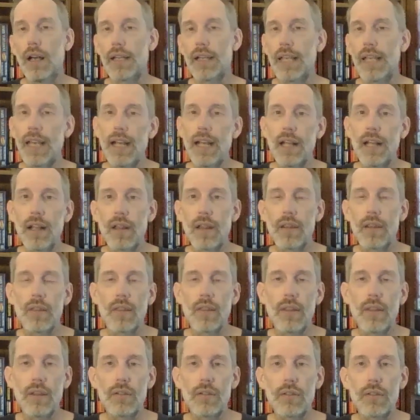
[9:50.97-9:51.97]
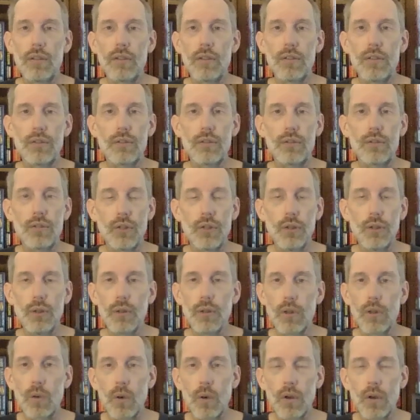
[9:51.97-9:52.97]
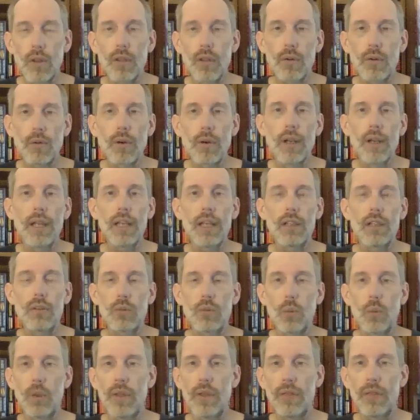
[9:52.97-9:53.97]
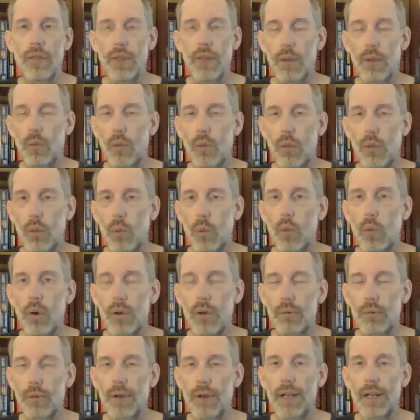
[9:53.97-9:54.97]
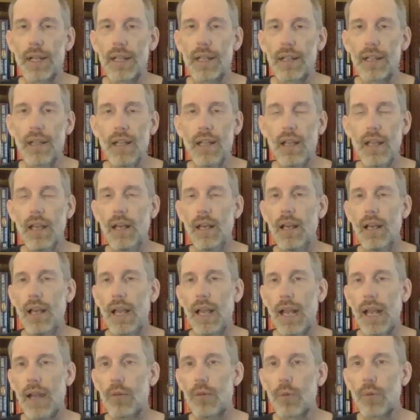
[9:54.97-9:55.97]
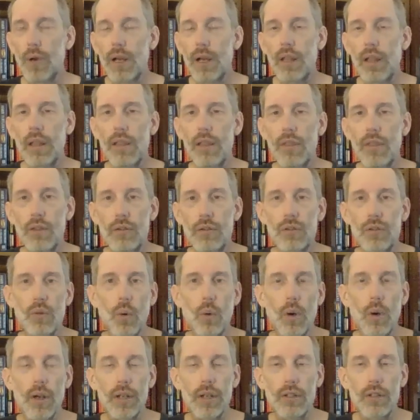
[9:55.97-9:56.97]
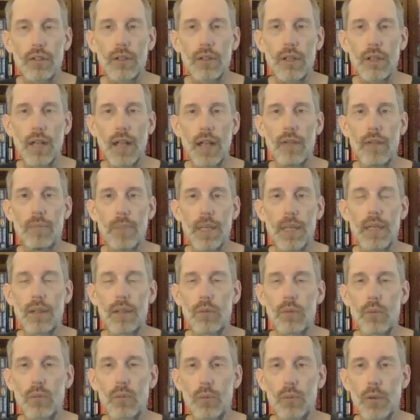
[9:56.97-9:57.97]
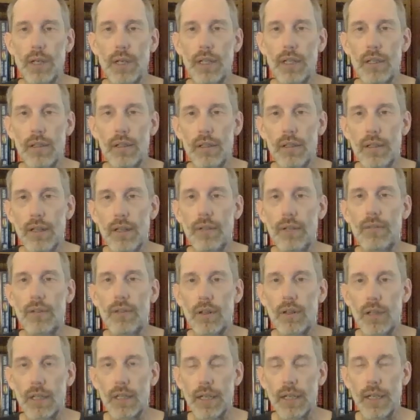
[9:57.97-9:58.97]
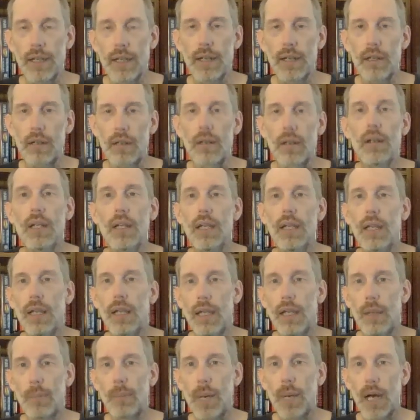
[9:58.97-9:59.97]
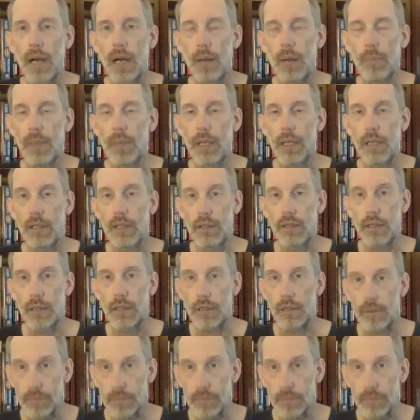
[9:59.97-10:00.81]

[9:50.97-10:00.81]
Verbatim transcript: Again, this is to Lord of the Rings with the, the One Ring, and really the story should have been written differently here, in my opinion.